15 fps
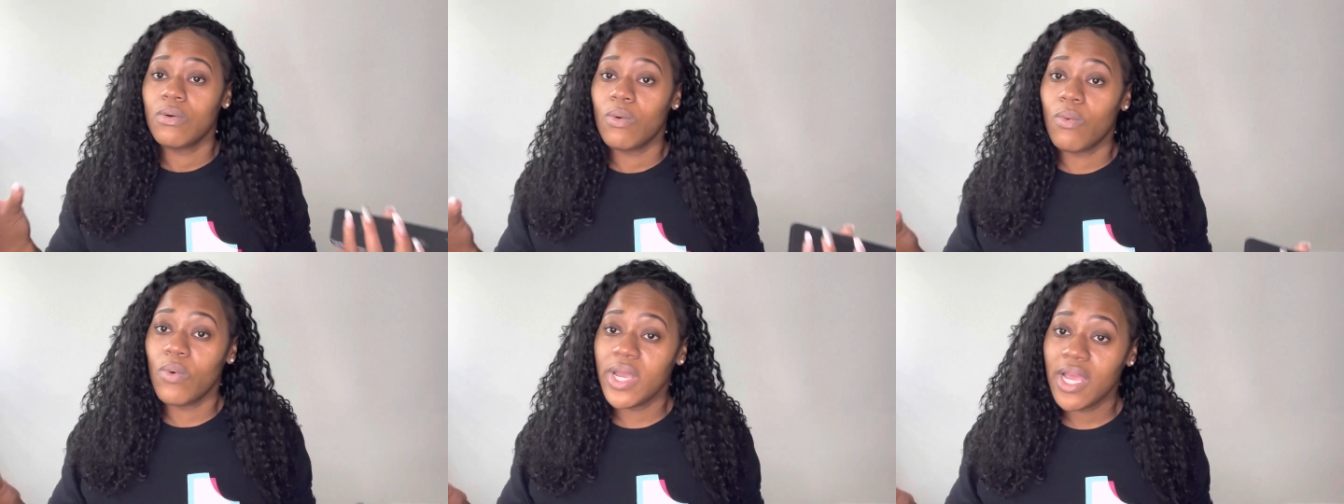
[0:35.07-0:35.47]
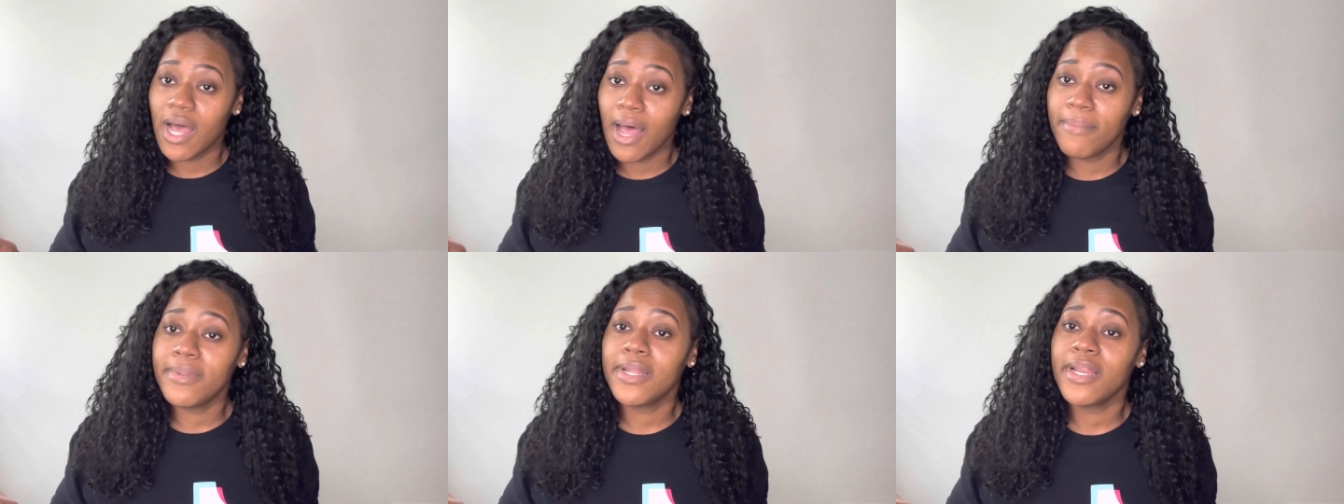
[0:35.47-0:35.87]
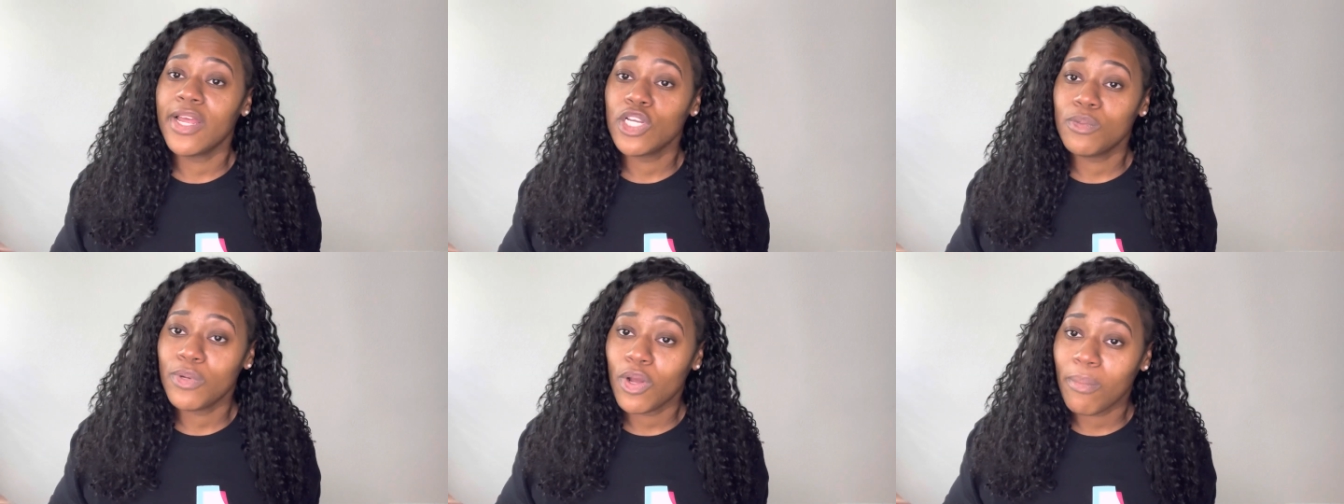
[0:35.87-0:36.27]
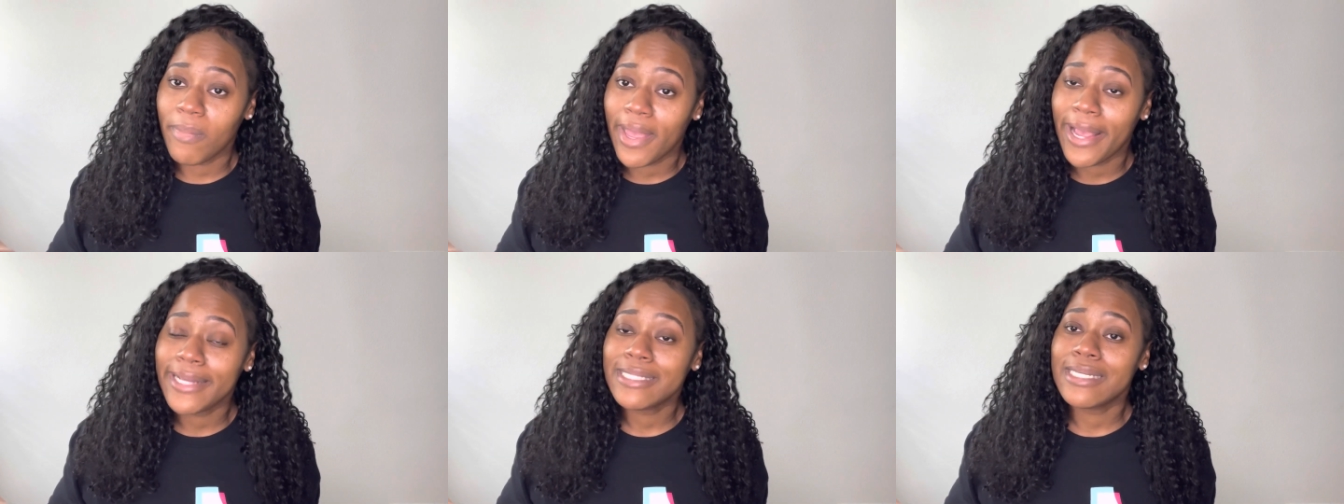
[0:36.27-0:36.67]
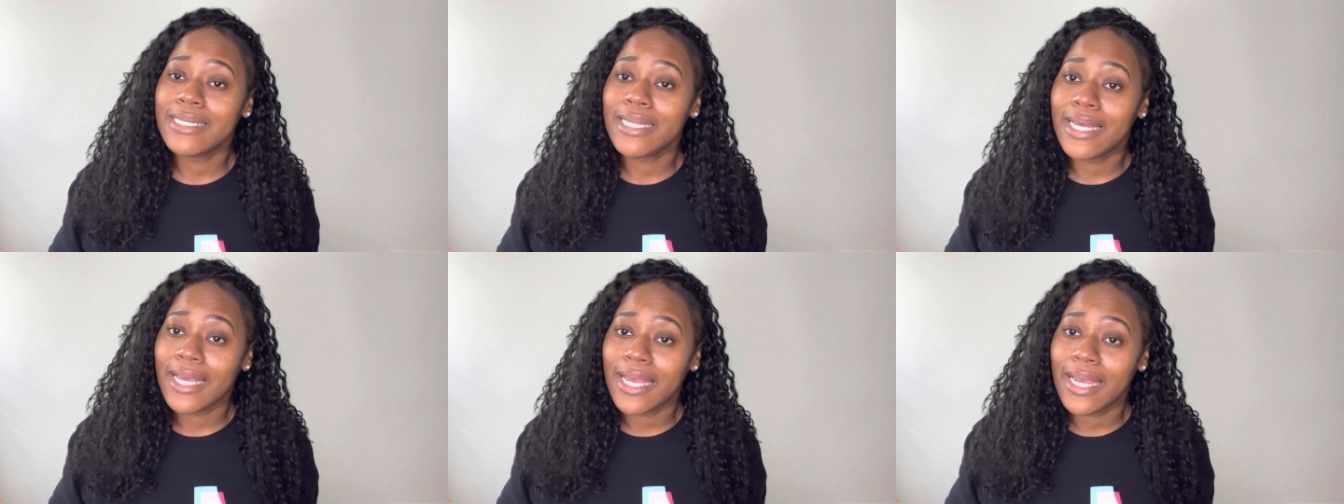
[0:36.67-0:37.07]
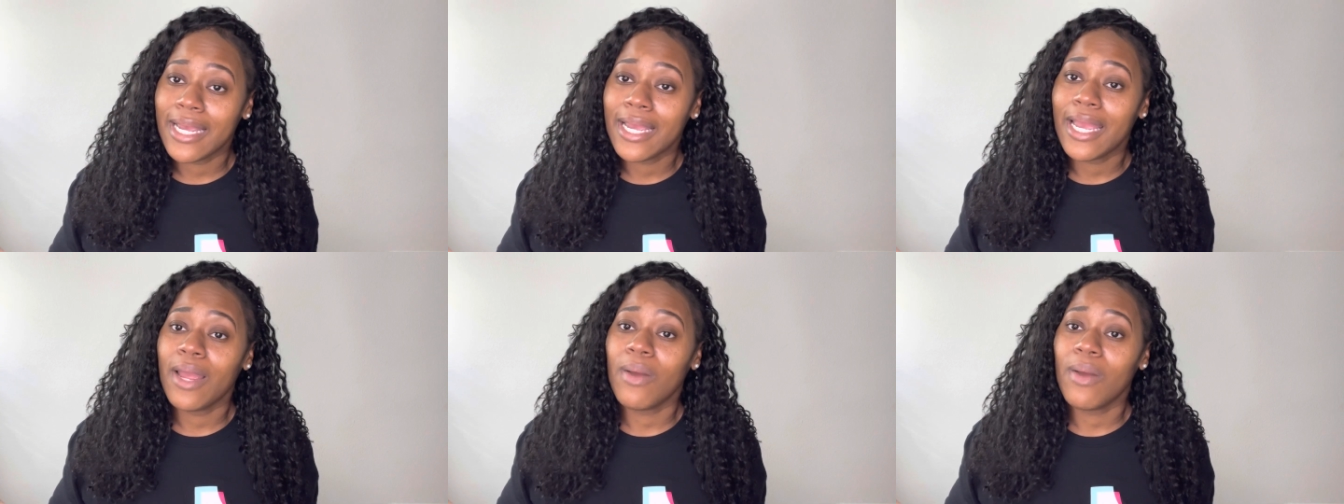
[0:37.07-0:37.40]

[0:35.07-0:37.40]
we hopped in HBO Max today and